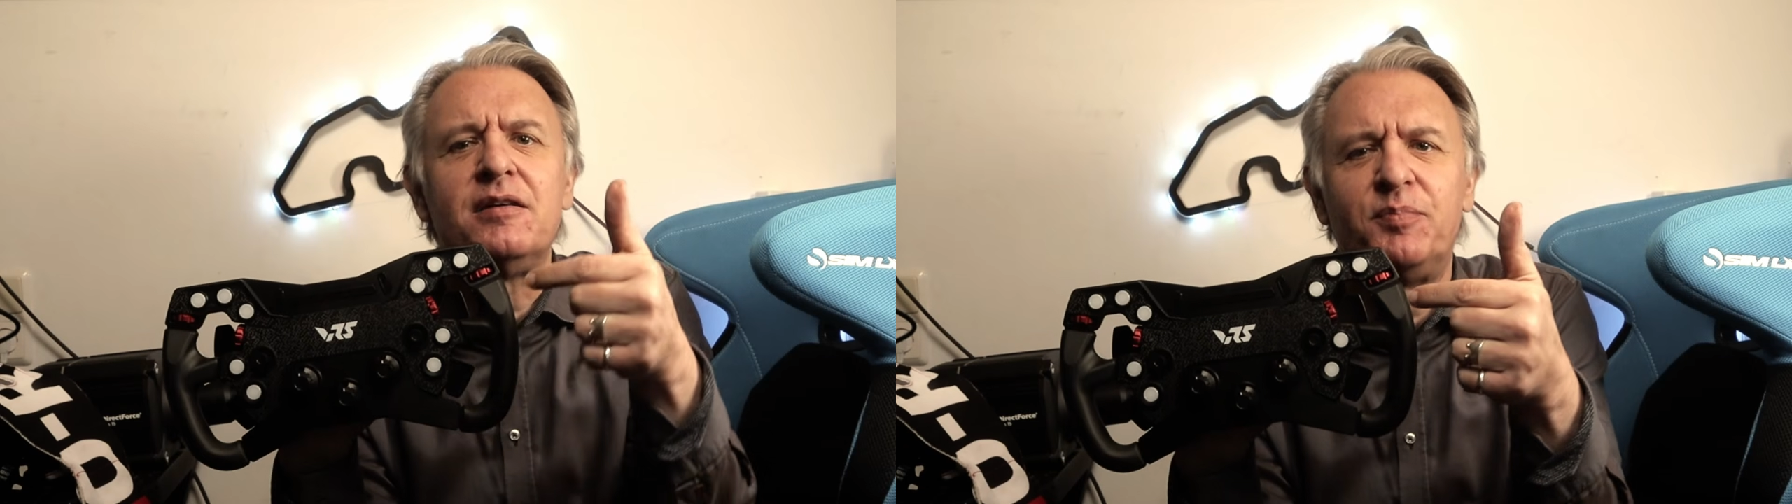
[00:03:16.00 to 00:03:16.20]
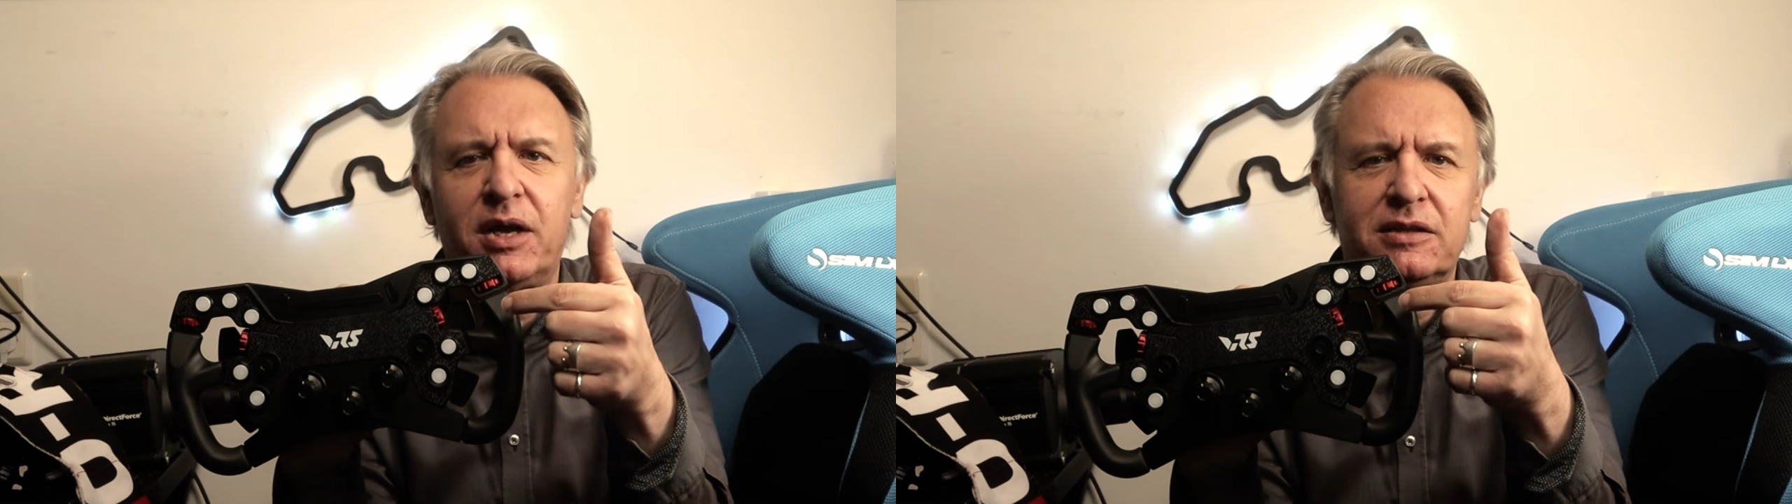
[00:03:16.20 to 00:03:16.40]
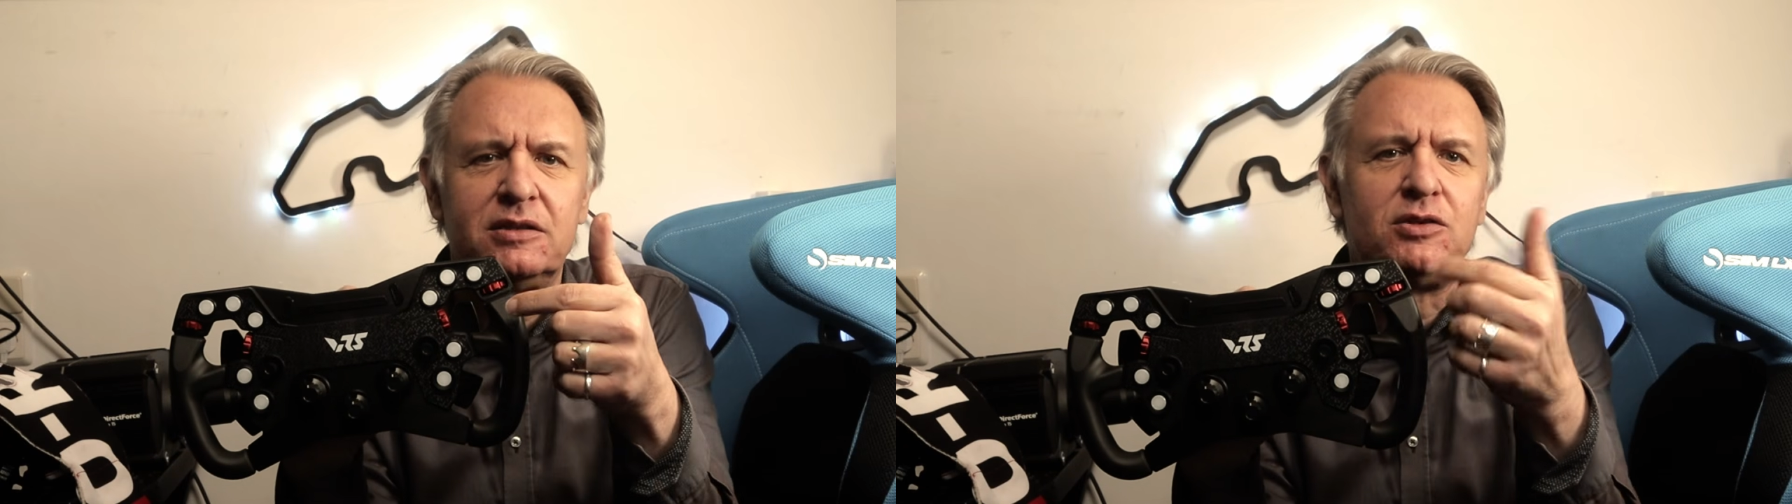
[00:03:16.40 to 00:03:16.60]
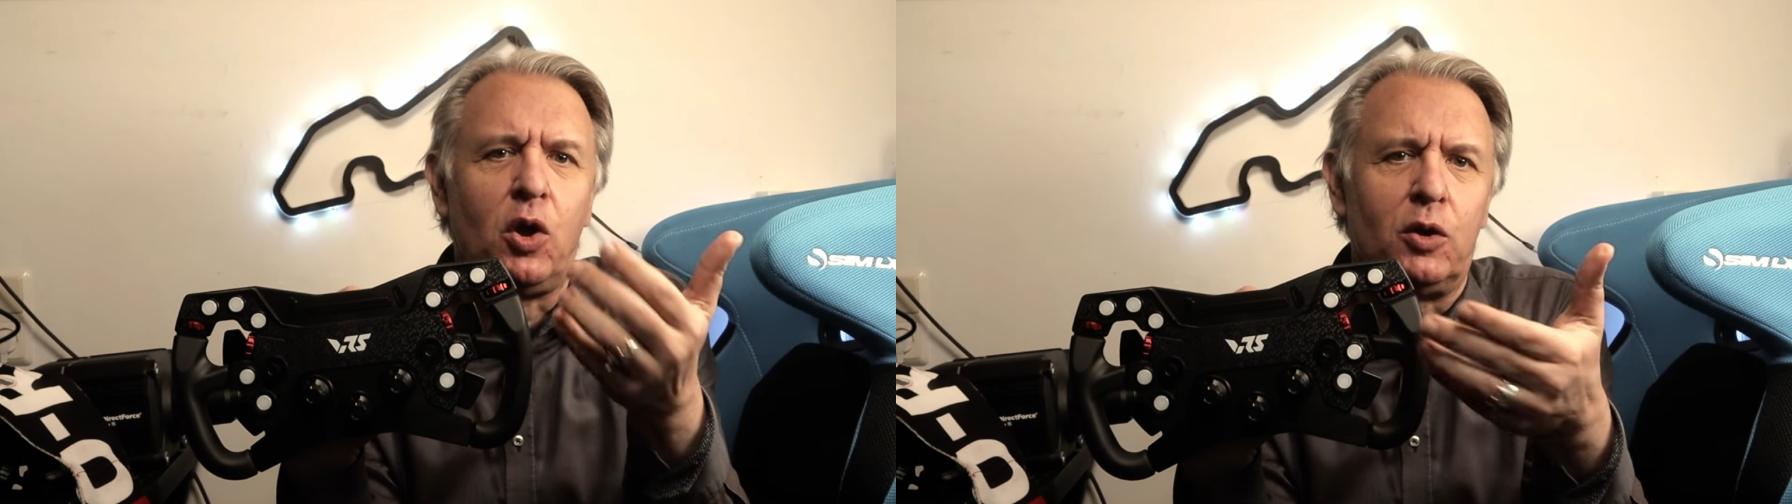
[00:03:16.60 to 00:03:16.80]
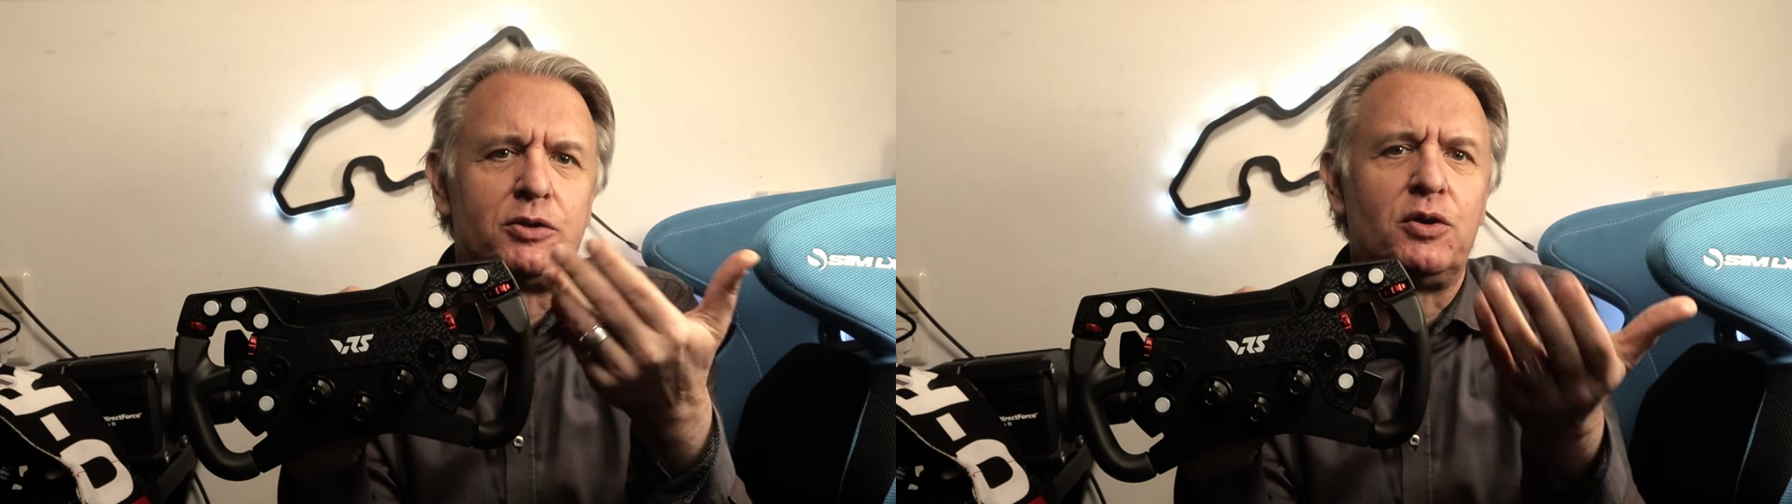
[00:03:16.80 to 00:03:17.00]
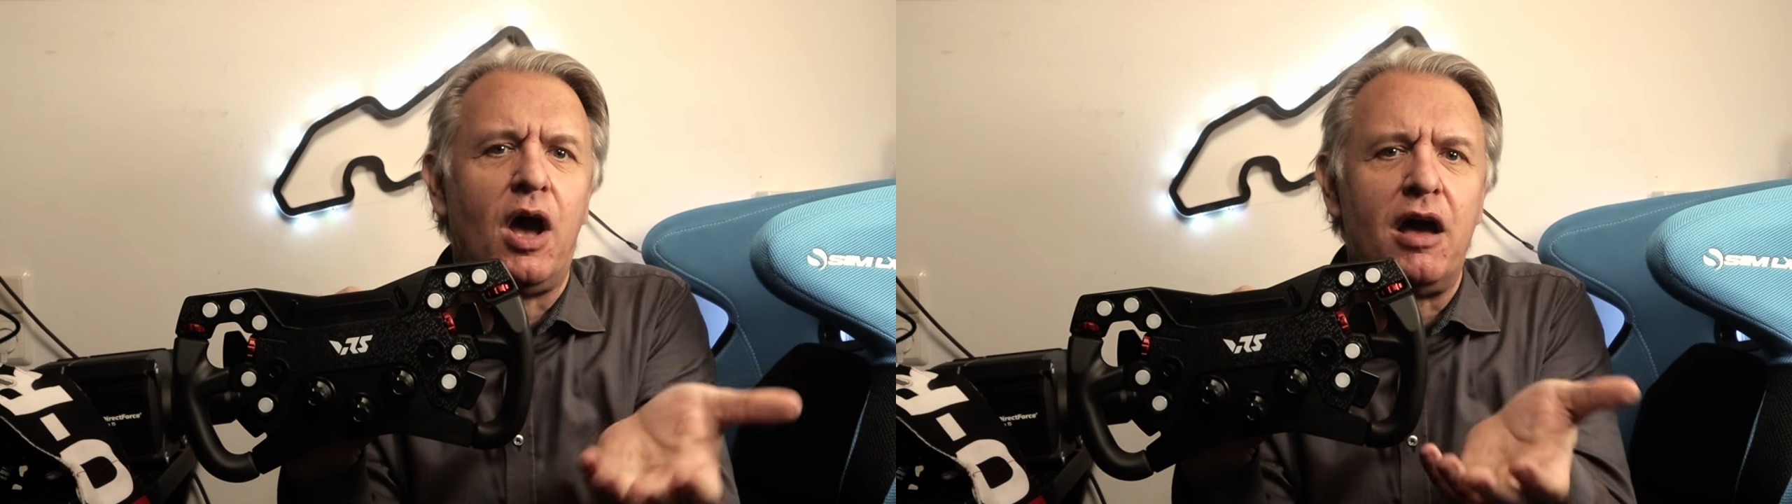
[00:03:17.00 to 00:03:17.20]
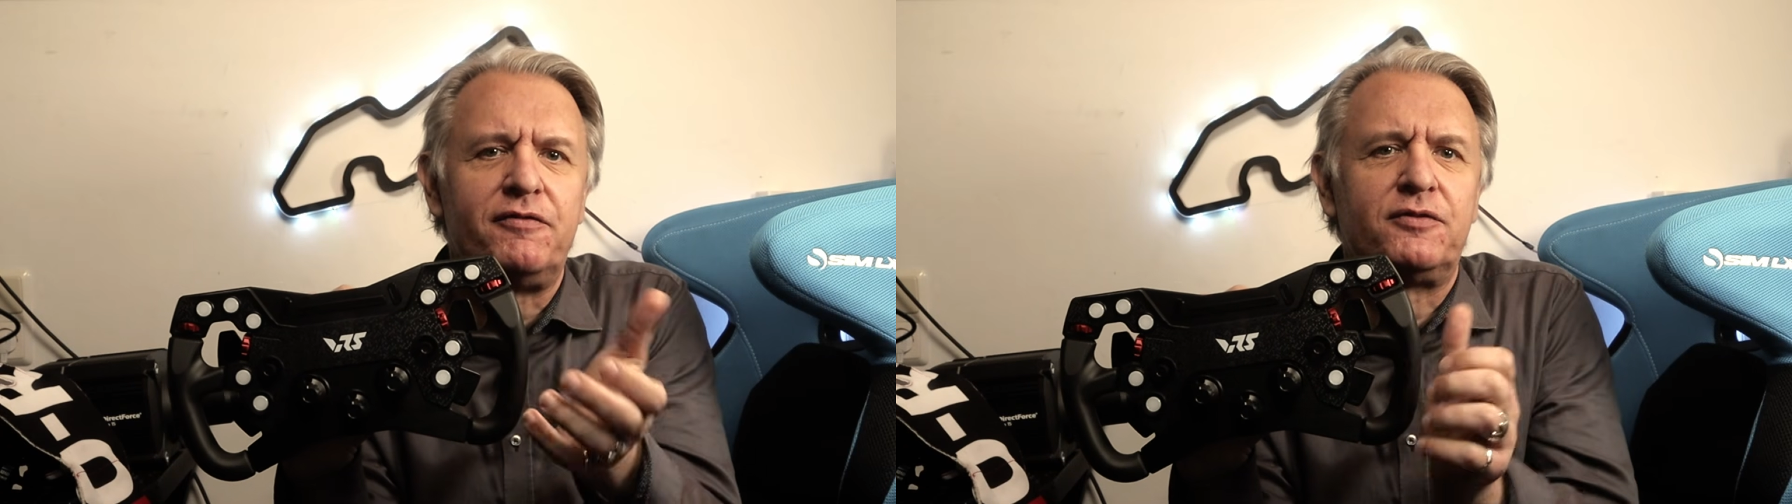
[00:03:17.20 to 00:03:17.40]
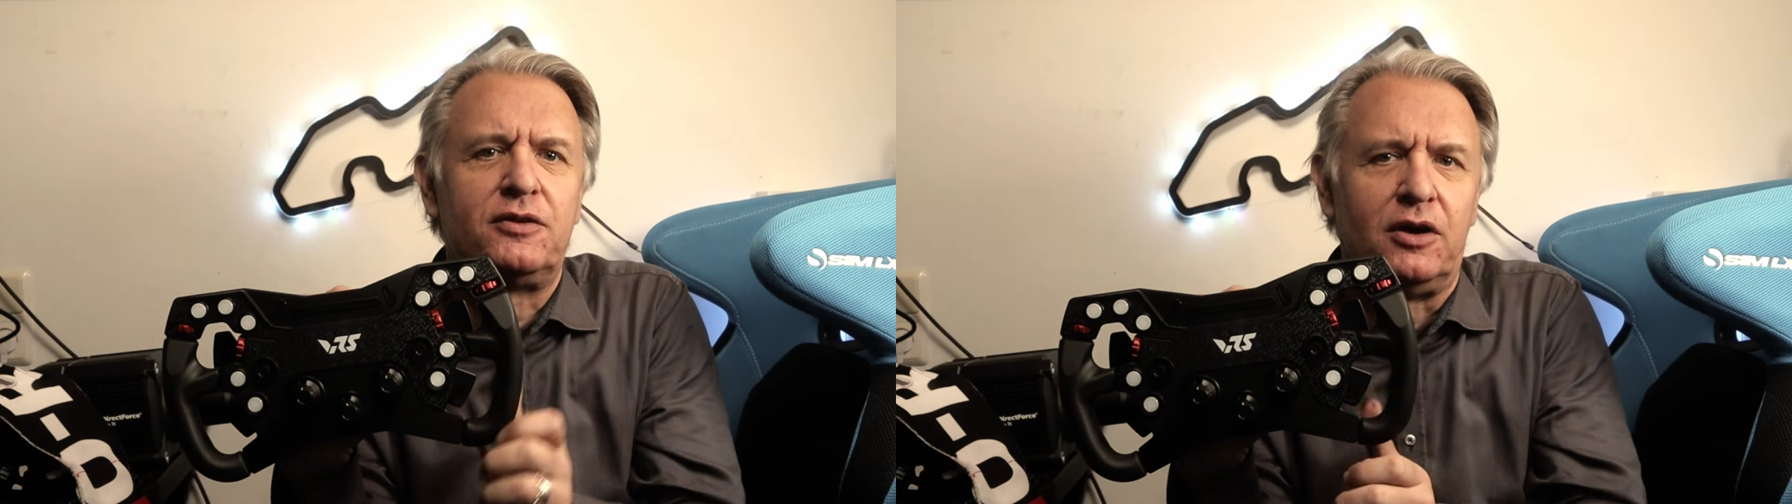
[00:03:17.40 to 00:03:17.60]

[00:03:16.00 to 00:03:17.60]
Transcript: the buttons also have